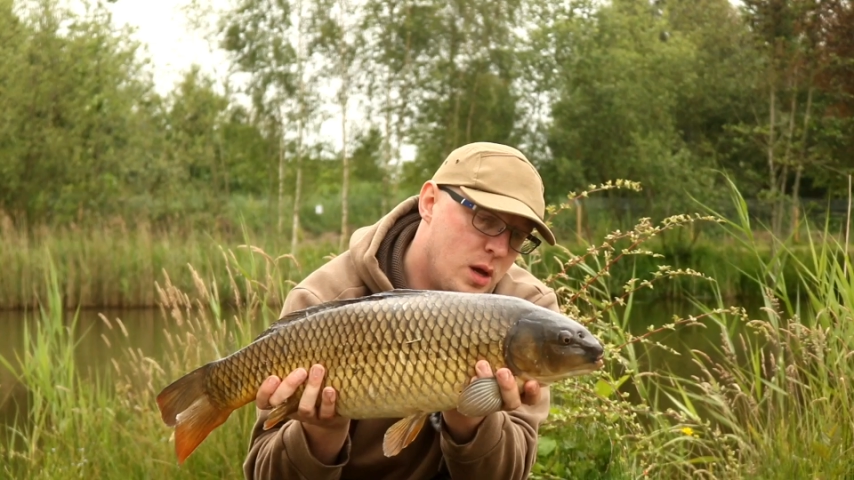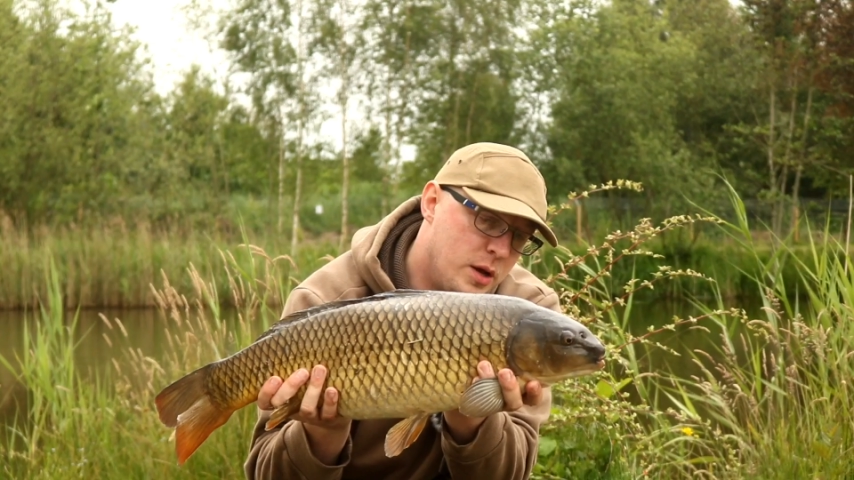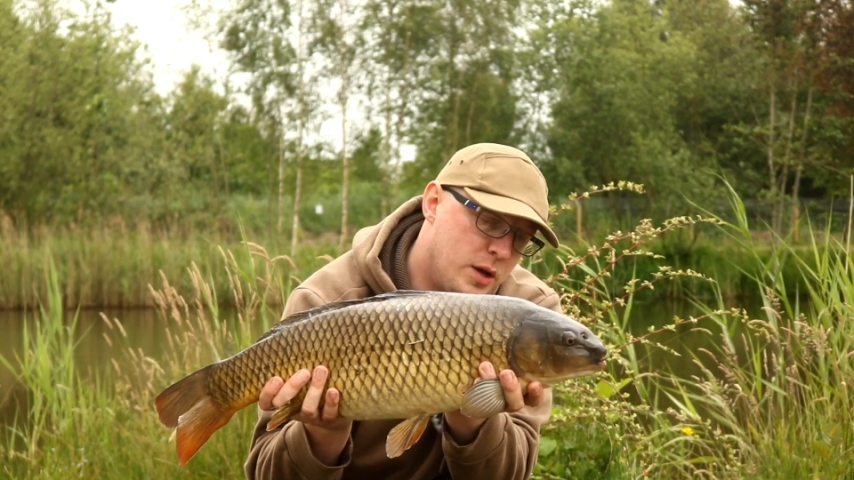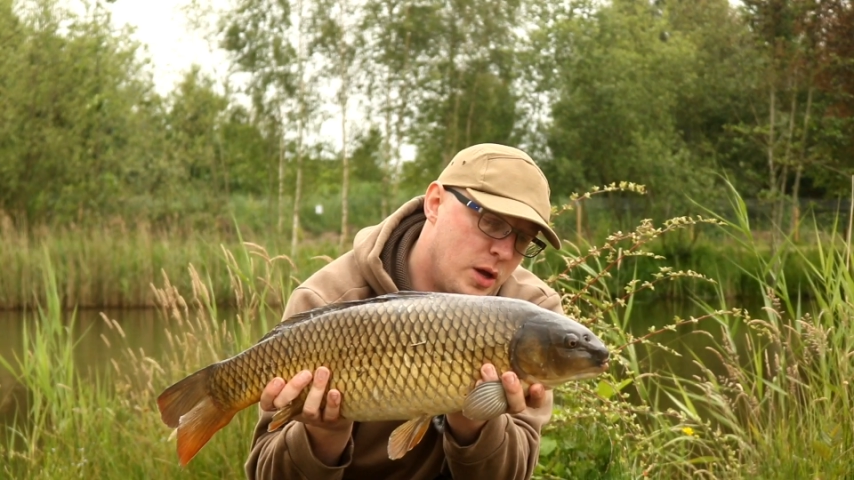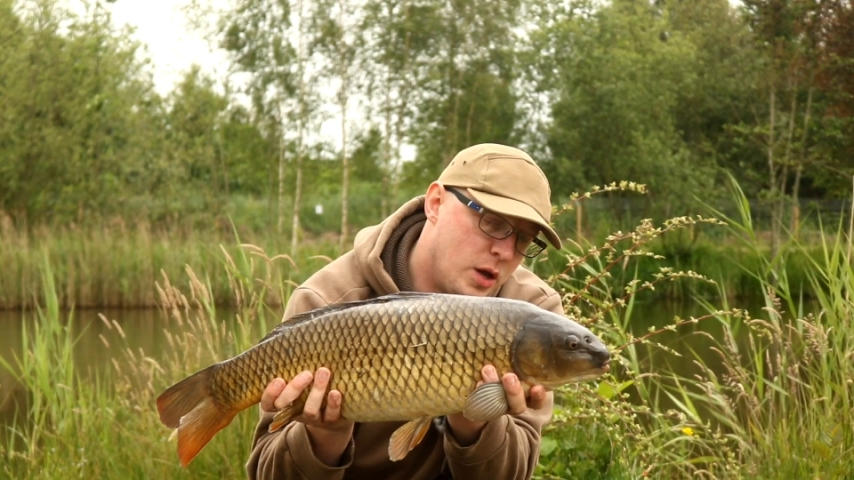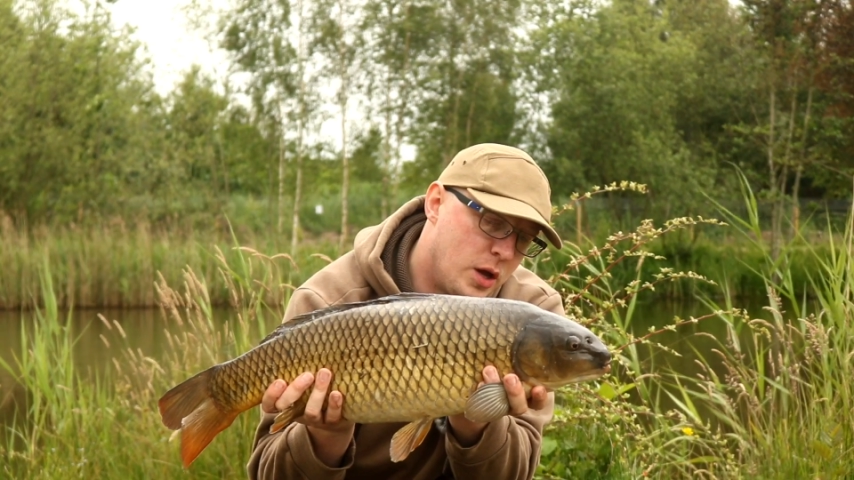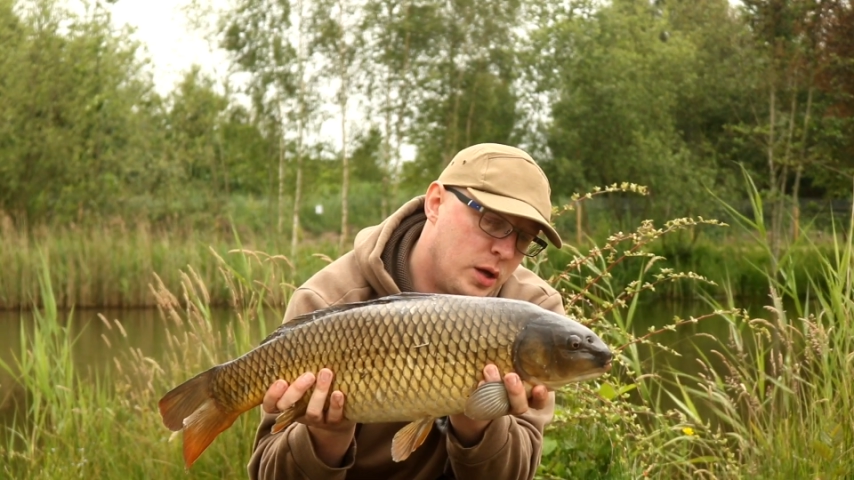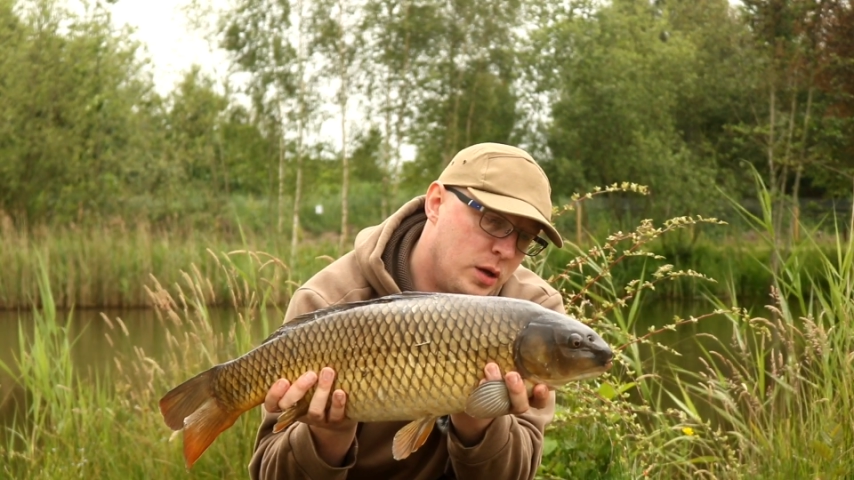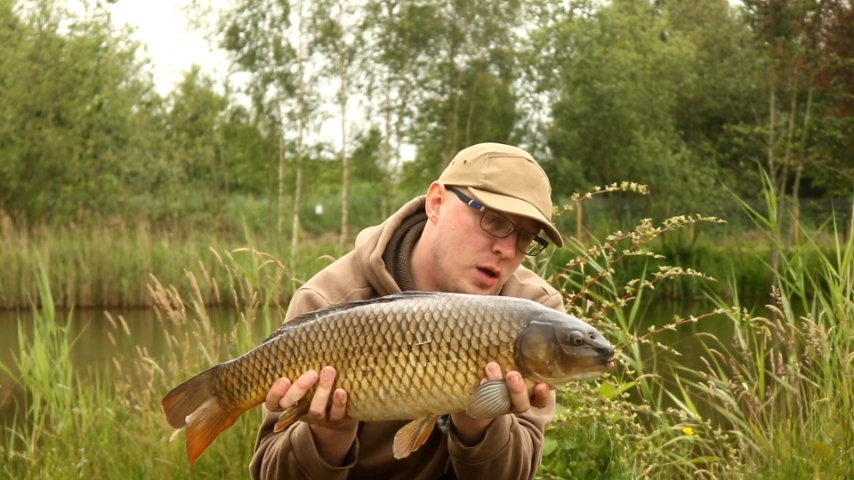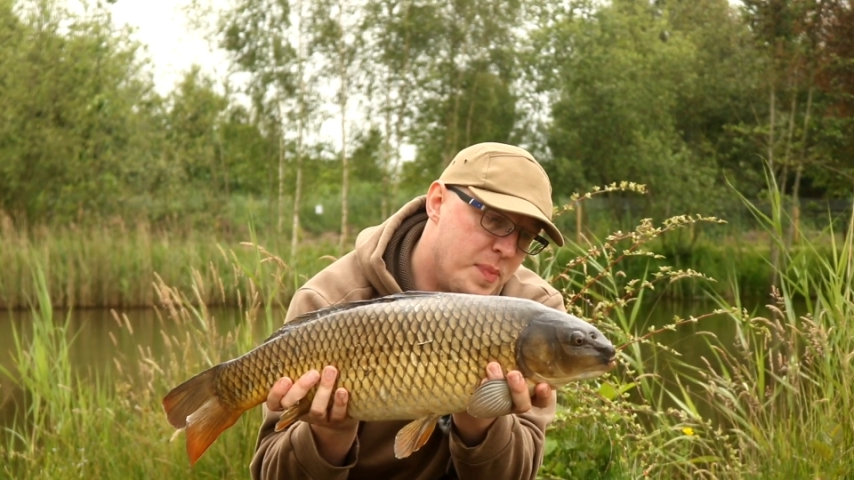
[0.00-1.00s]
and
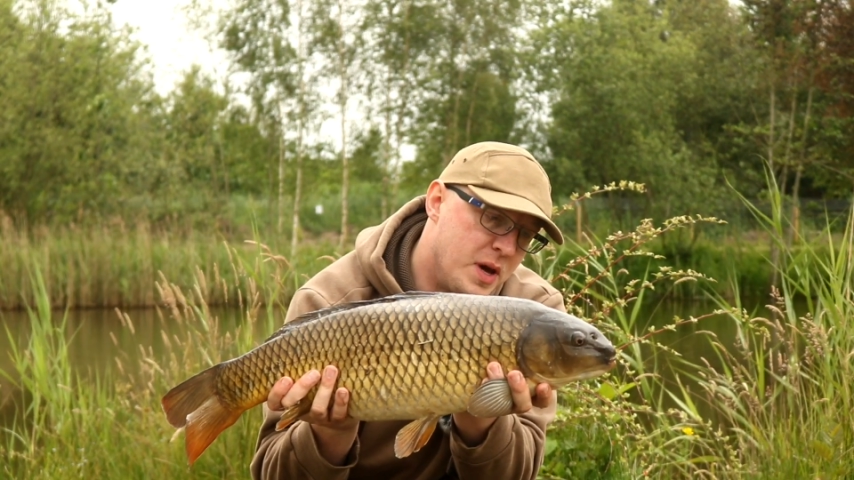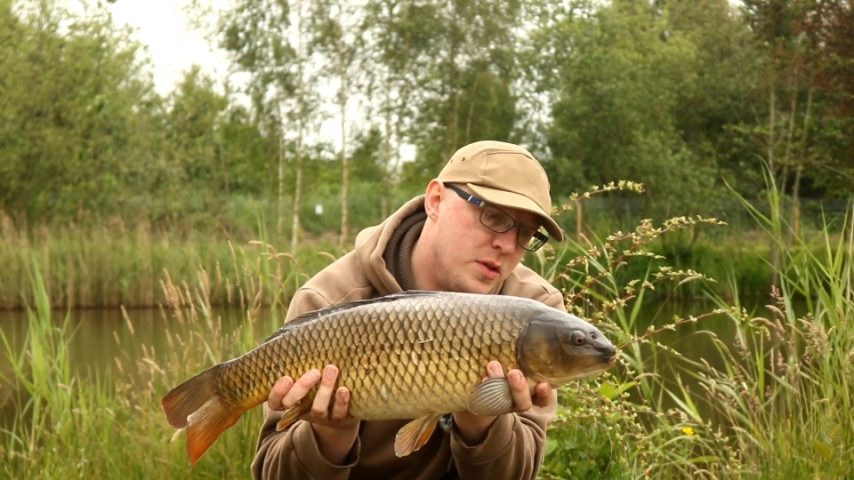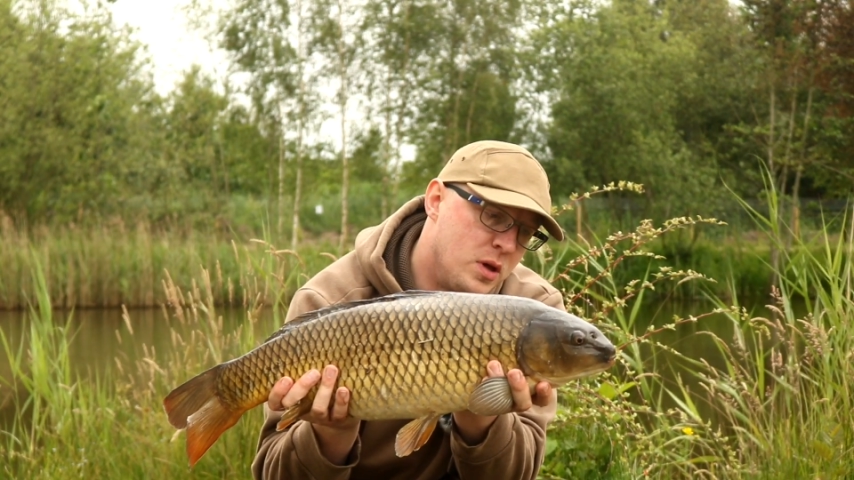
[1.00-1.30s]
a bit